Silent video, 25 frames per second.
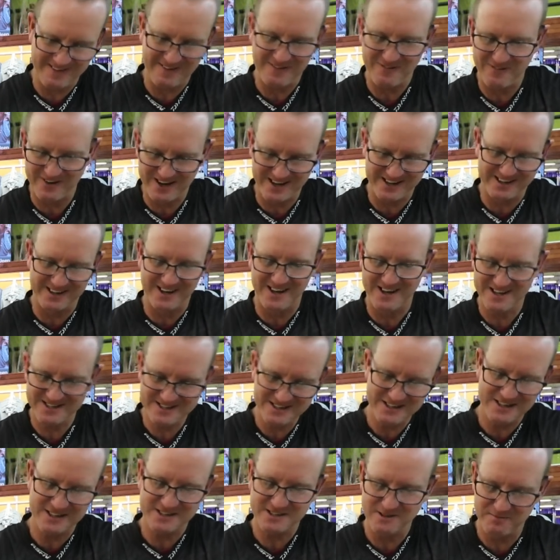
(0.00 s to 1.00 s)
quite
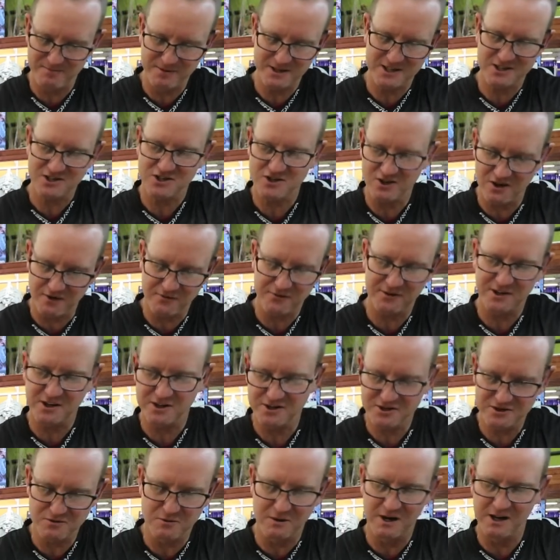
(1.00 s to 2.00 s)
nicely. It's a bit softer
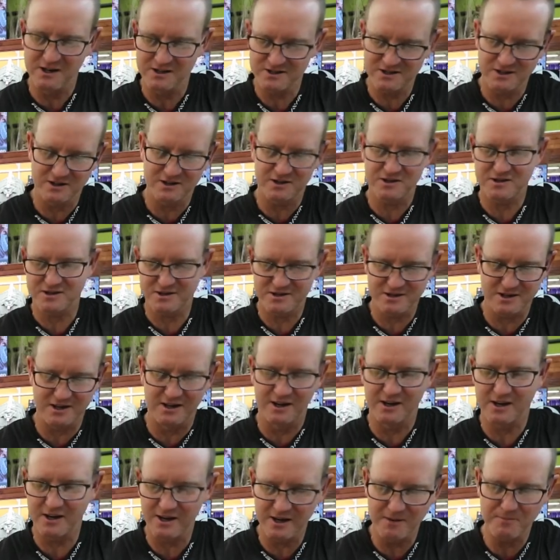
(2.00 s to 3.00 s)
as well, so it's a
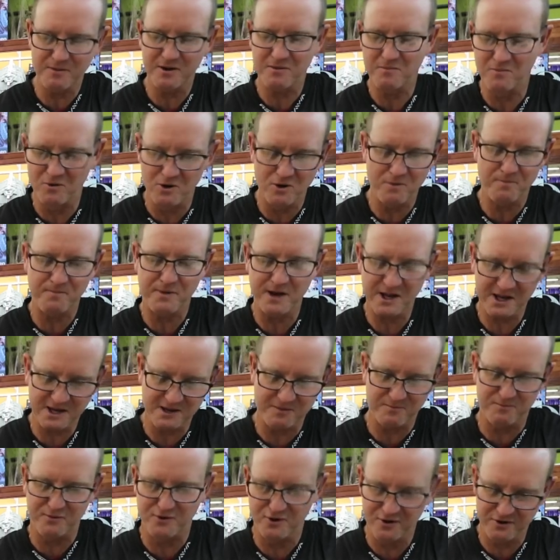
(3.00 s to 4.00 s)
little bit more
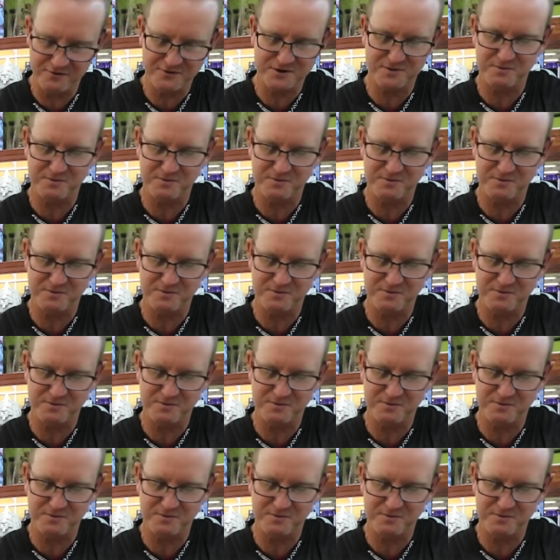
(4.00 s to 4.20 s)
pecker proof,